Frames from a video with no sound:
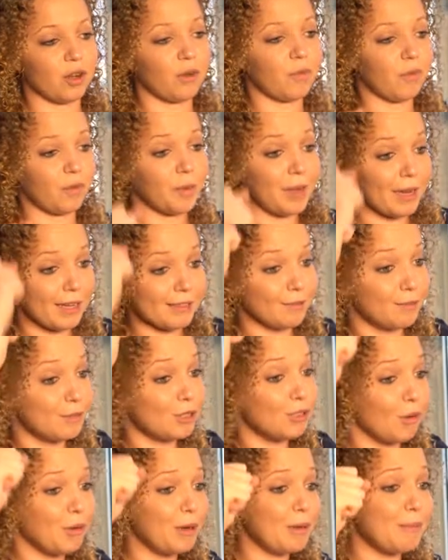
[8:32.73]
Hopefully we got some
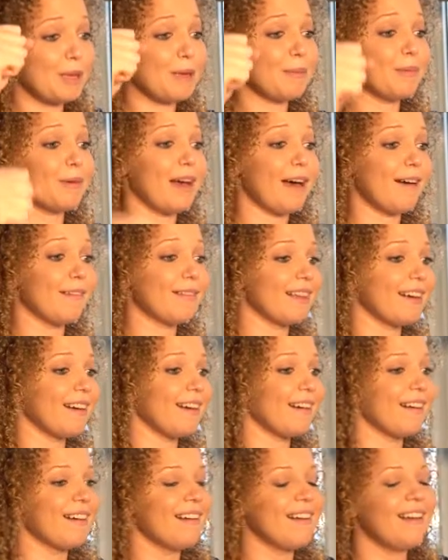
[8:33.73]
Sony people out
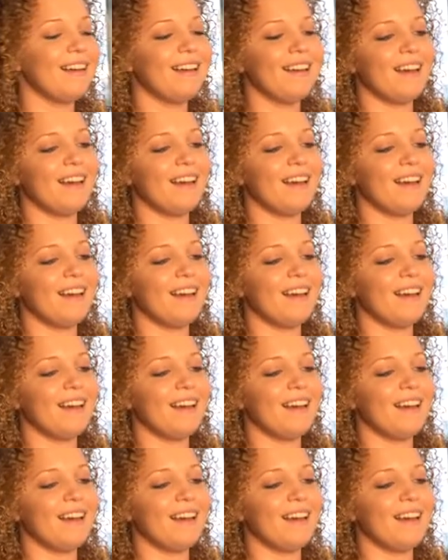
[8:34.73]
there.